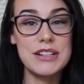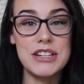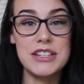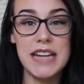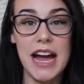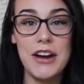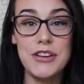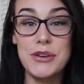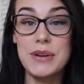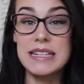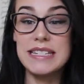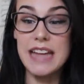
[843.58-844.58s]
how it turned out.
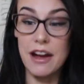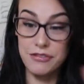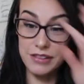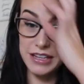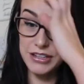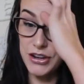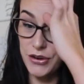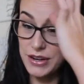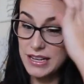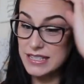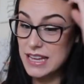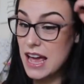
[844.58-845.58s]
You can definitely
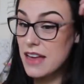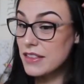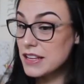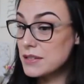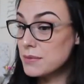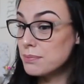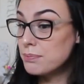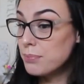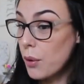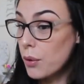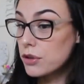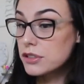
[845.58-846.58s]
notice this
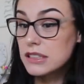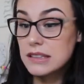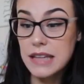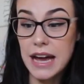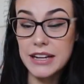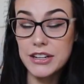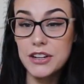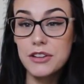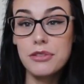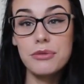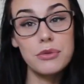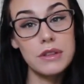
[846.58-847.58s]
bold
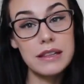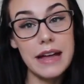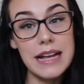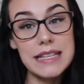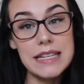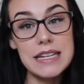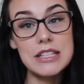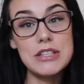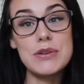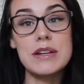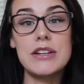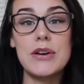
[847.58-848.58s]
liner through the glasses.
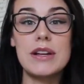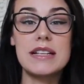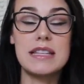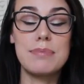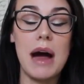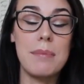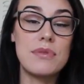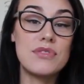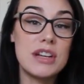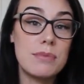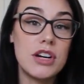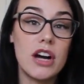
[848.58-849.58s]
You can notice the pop of
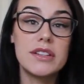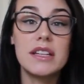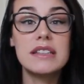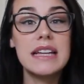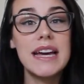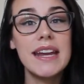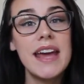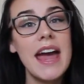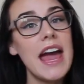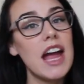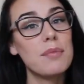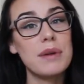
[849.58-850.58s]
shimmer on the lid.
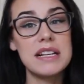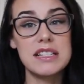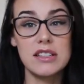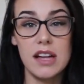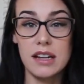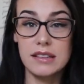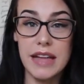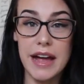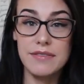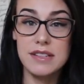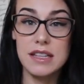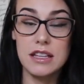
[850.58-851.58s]
It brings a lot of
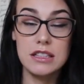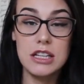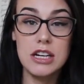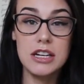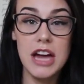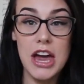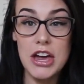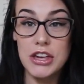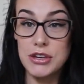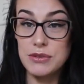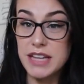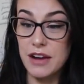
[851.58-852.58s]
life to the look.
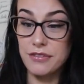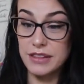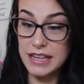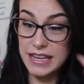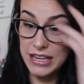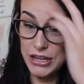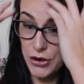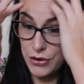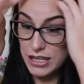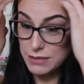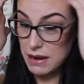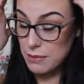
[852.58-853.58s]
You definitely can
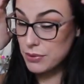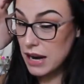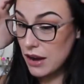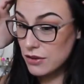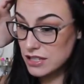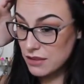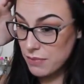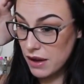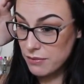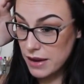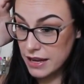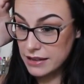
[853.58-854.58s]
notice my brows
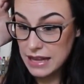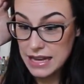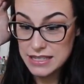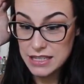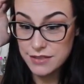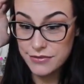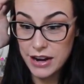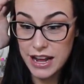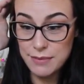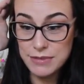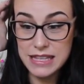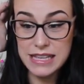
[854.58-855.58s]
above my glasses
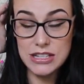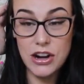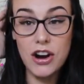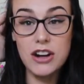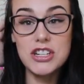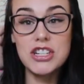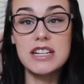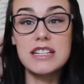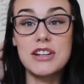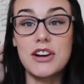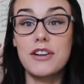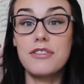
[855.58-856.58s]
frames. These
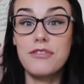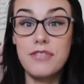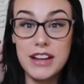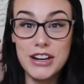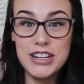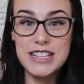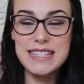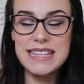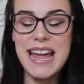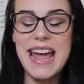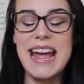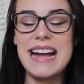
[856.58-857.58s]
arches are
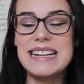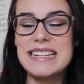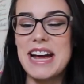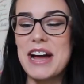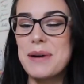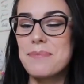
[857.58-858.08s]
fierce, and